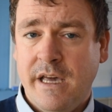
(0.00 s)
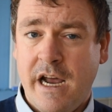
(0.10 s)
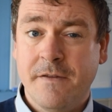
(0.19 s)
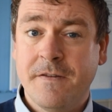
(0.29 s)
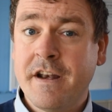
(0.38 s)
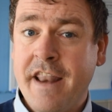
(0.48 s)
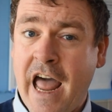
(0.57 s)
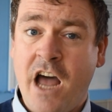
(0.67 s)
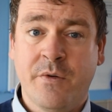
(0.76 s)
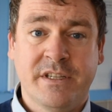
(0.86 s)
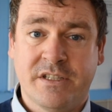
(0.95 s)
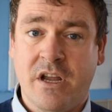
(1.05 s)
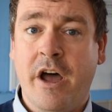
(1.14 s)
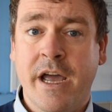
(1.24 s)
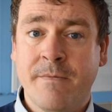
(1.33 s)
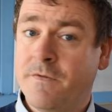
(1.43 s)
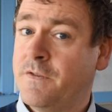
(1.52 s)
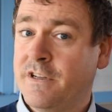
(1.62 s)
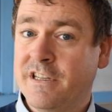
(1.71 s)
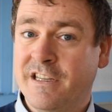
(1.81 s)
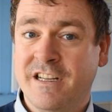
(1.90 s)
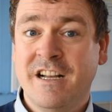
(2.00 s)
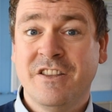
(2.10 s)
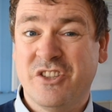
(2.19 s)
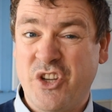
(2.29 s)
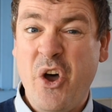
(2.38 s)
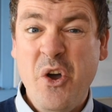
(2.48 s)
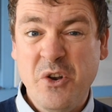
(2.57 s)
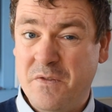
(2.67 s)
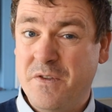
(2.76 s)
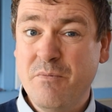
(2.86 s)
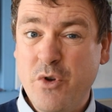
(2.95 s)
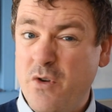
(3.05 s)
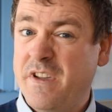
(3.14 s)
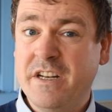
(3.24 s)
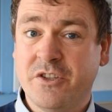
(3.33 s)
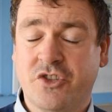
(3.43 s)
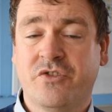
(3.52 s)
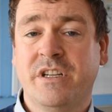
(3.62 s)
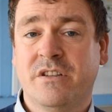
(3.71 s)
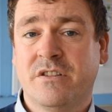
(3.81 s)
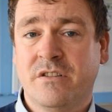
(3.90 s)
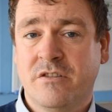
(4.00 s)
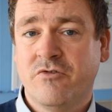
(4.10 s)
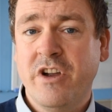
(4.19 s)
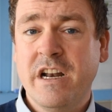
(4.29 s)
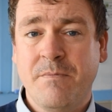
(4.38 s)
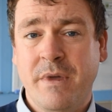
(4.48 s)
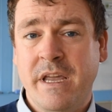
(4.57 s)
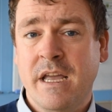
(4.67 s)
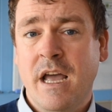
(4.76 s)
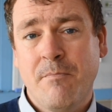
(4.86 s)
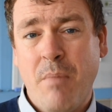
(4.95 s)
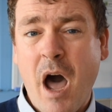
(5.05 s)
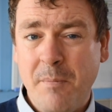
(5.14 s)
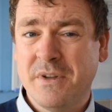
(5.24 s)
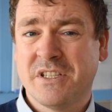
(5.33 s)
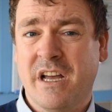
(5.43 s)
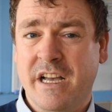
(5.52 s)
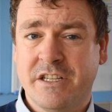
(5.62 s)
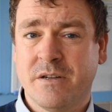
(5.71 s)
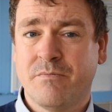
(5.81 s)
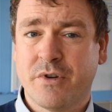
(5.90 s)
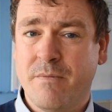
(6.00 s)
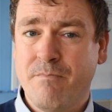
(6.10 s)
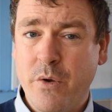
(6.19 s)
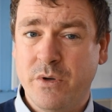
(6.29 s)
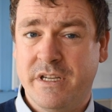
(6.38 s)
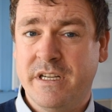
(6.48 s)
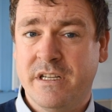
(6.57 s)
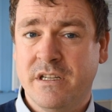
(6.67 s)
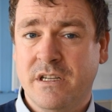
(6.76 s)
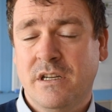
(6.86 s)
And I think now it's time for the turn of the movie industry to really be publicized and promoted,